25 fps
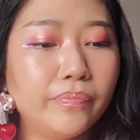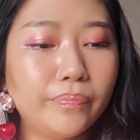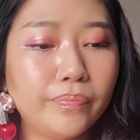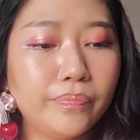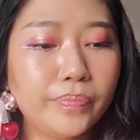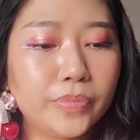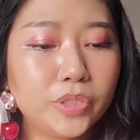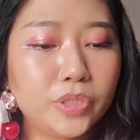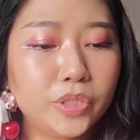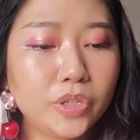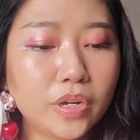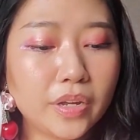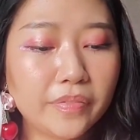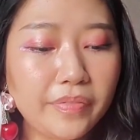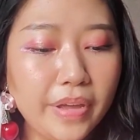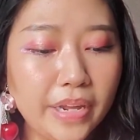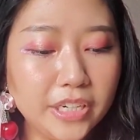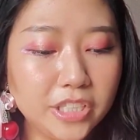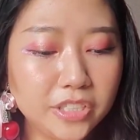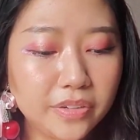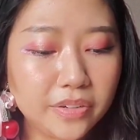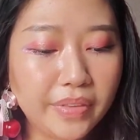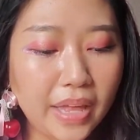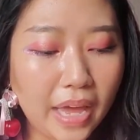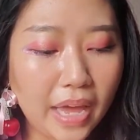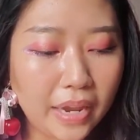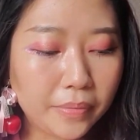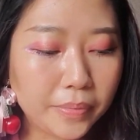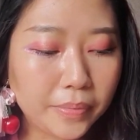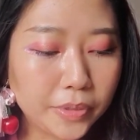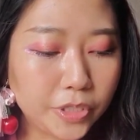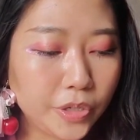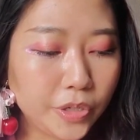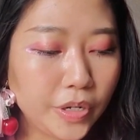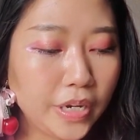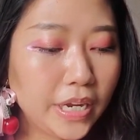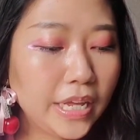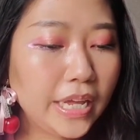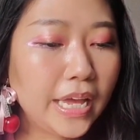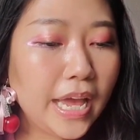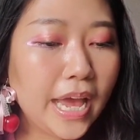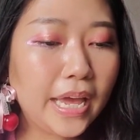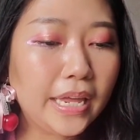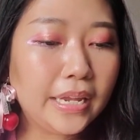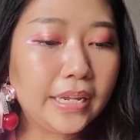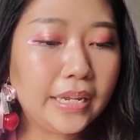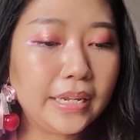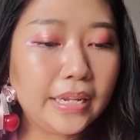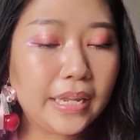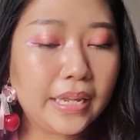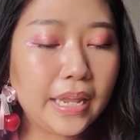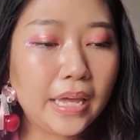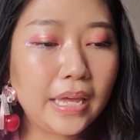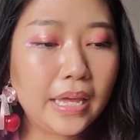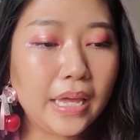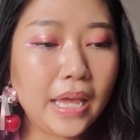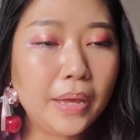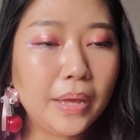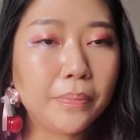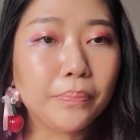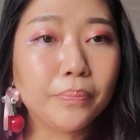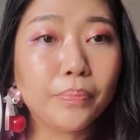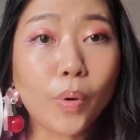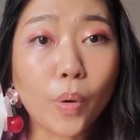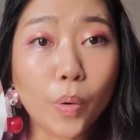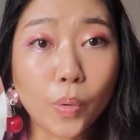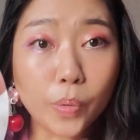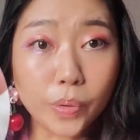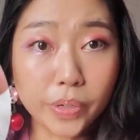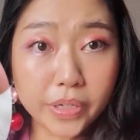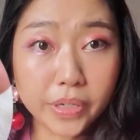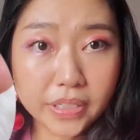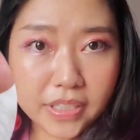took advantage of that opportunity, and they import